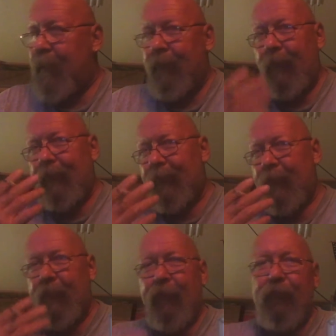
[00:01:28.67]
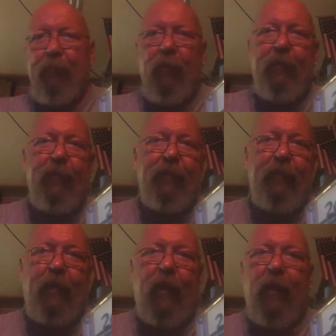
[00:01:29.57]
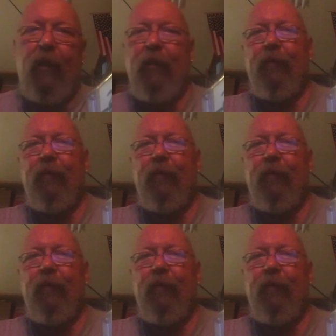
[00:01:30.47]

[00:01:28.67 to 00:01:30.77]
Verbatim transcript: So he's sitting there smoking his cigar